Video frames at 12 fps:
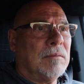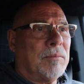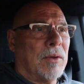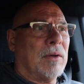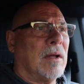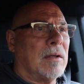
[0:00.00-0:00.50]

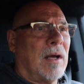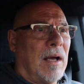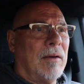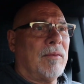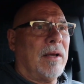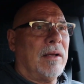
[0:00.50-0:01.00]
put it on the
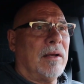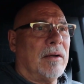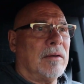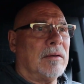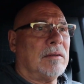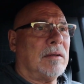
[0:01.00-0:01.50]
highway
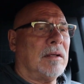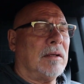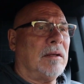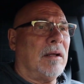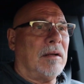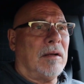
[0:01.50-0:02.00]
here
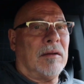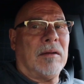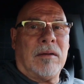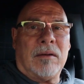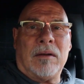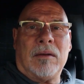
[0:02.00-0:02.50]
and get it into
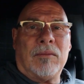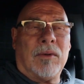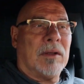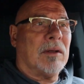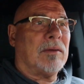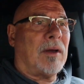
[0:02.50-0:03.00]

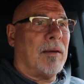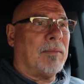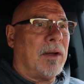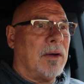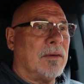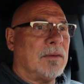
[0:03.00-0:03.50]
one of the top
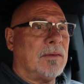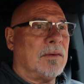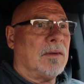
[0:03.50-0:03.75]
gears.